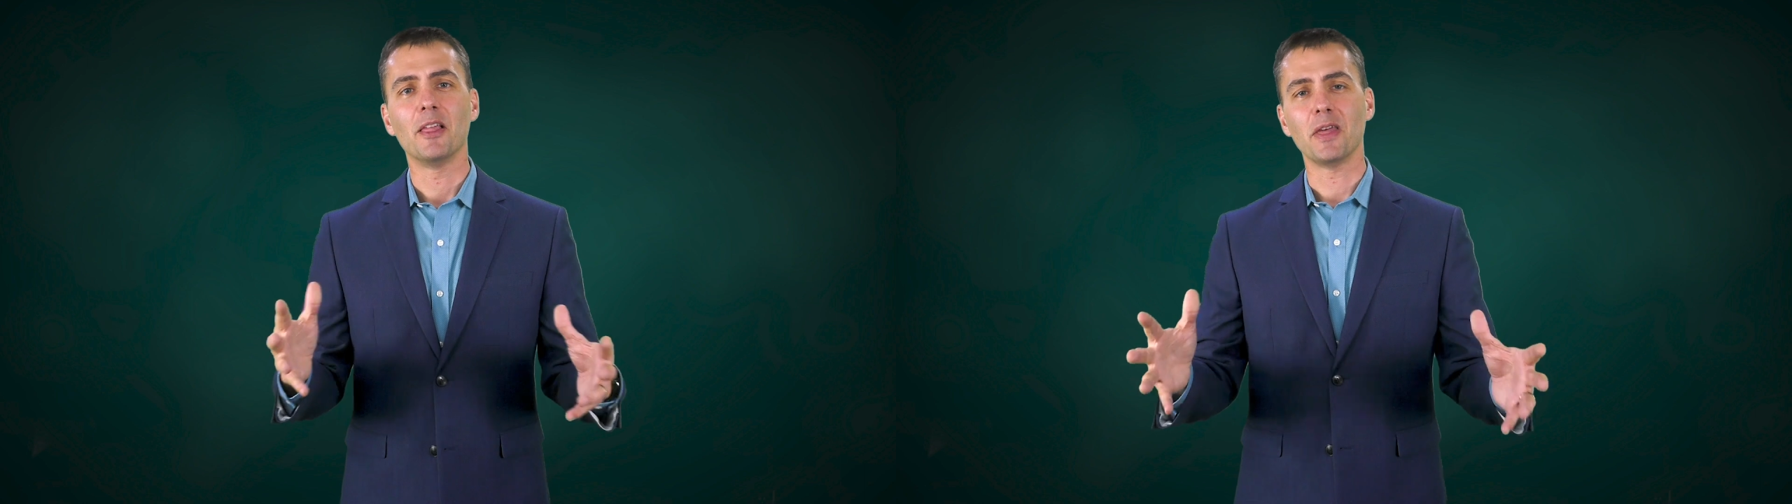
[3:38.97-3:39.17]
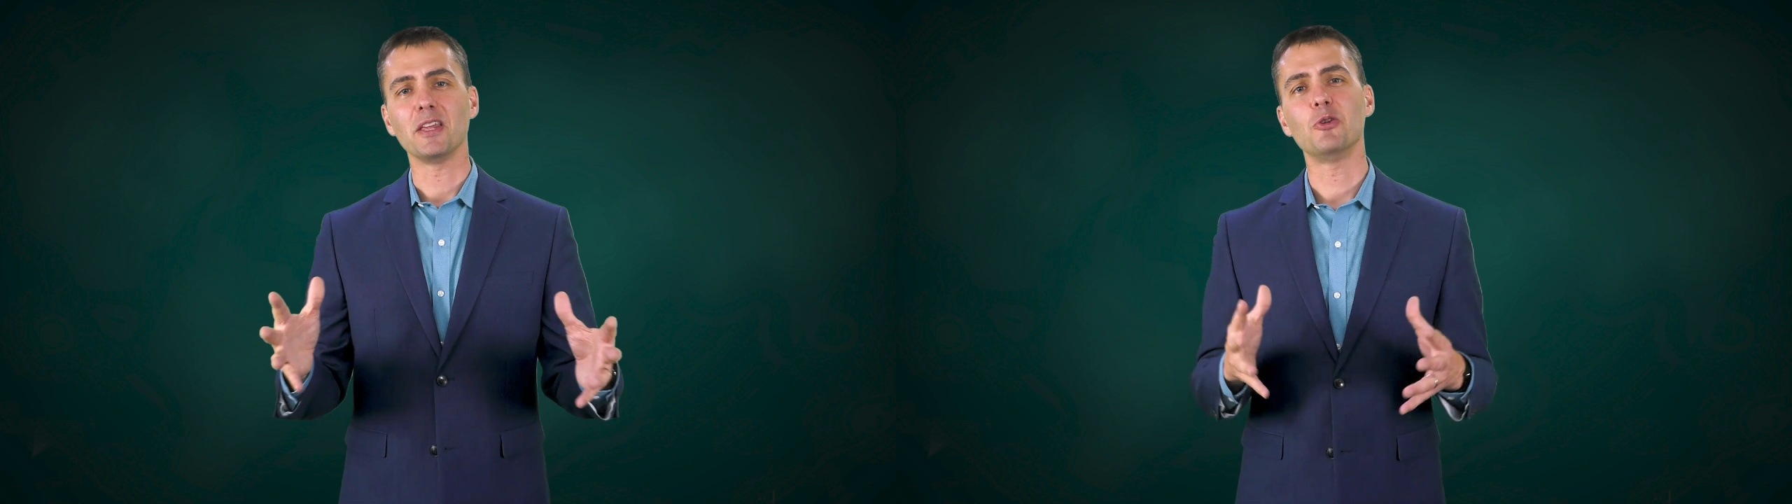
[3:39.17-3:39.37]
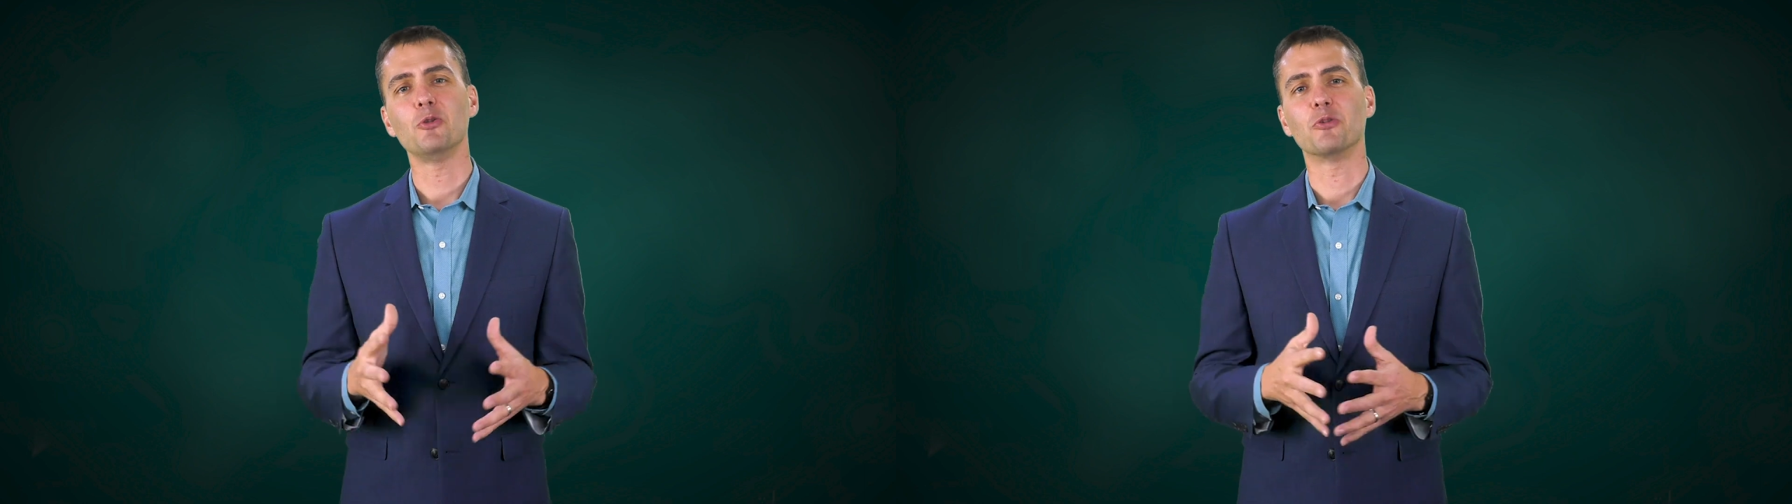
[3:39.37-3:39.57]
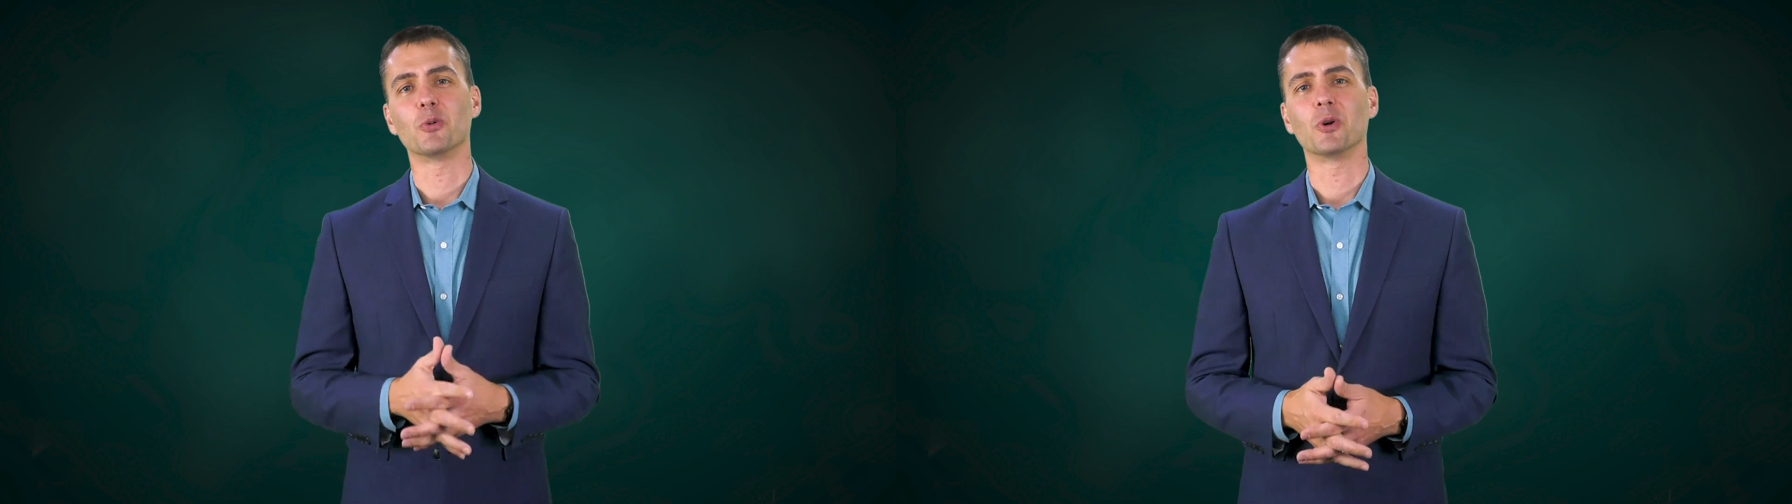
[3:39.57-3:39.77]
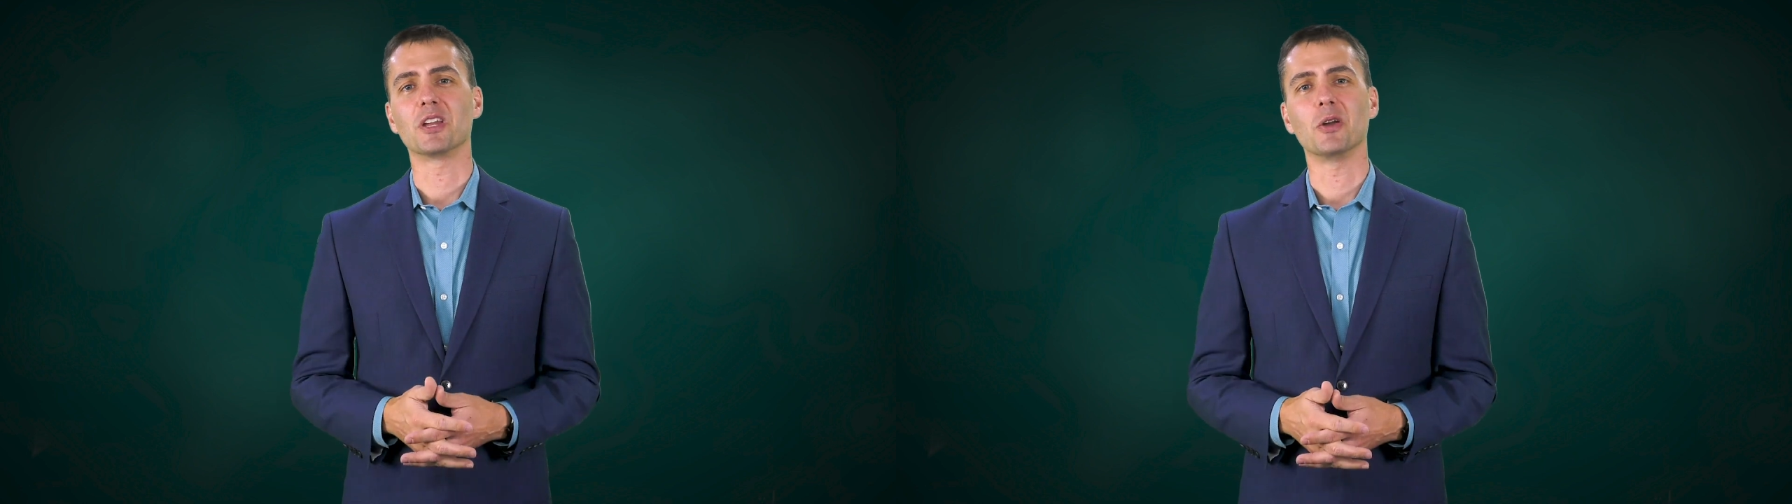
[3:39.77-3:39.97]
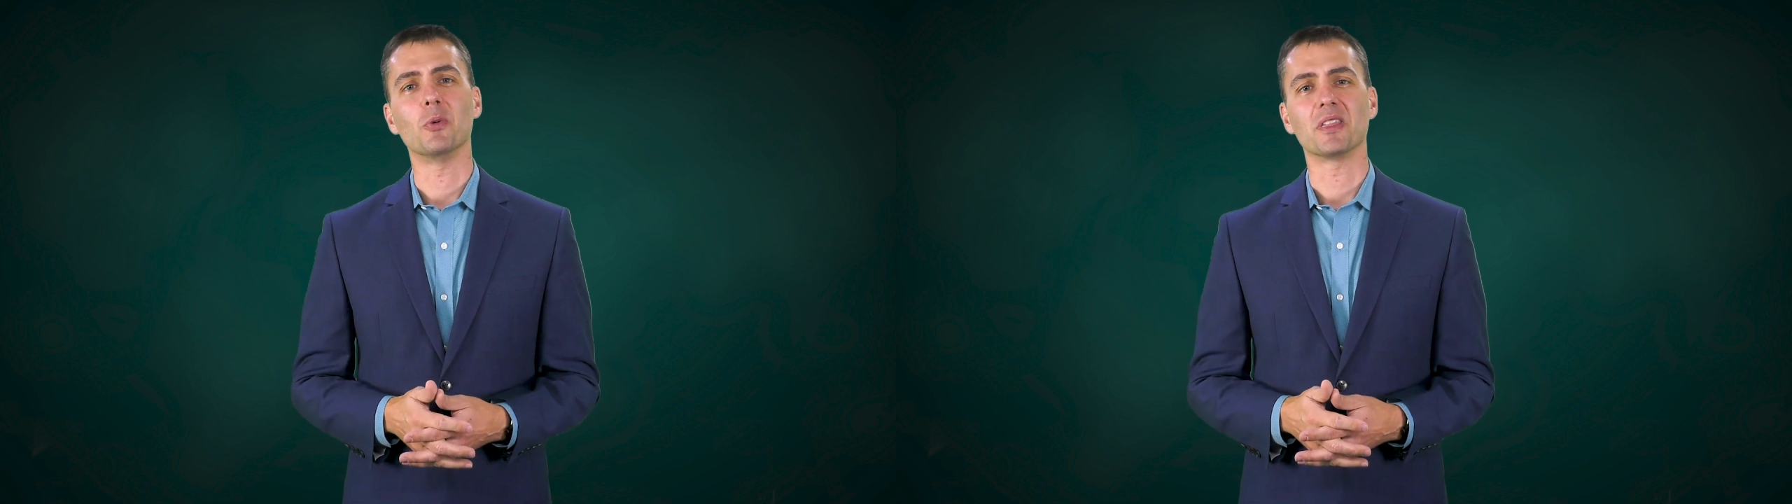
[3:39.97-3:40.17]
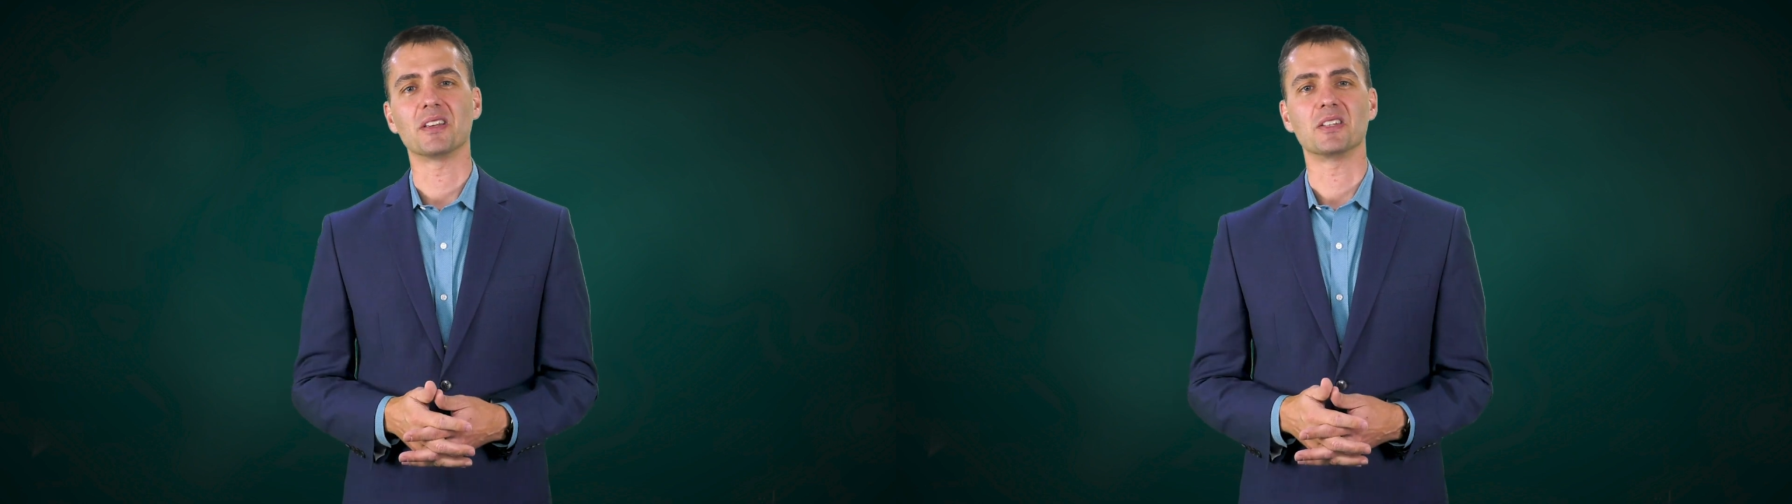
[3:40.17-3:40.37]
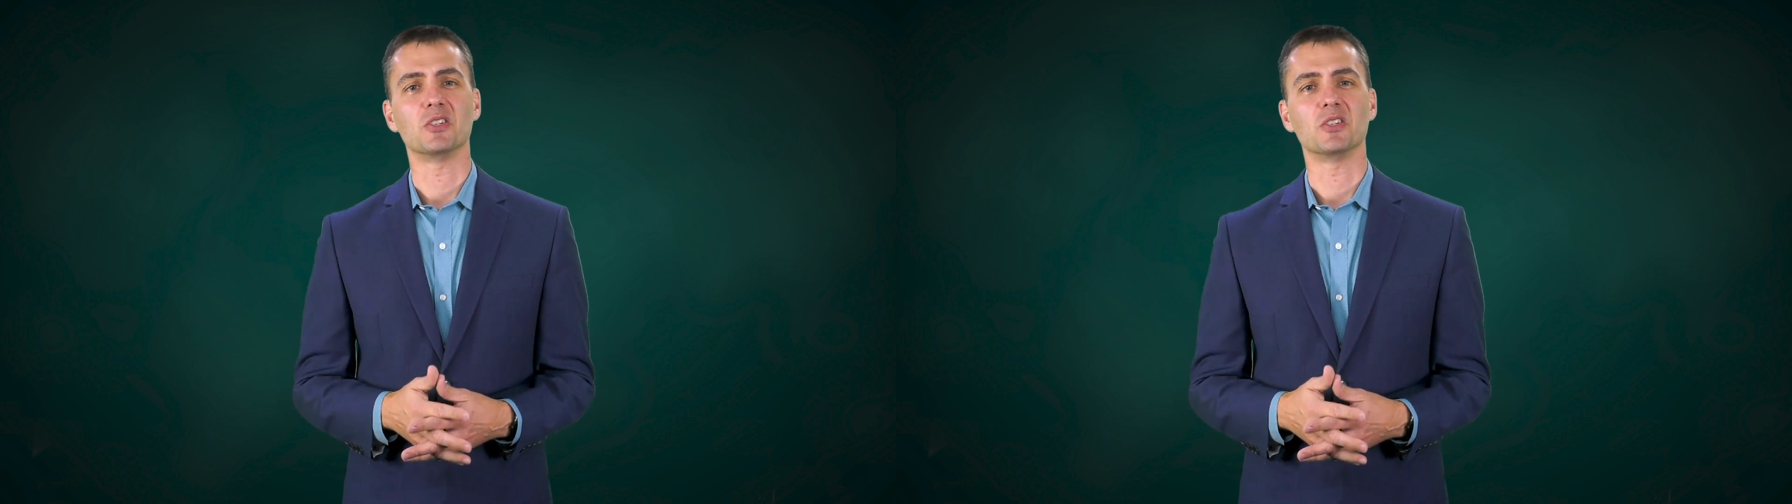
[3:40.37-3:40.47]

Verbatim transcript: Thank you for working with us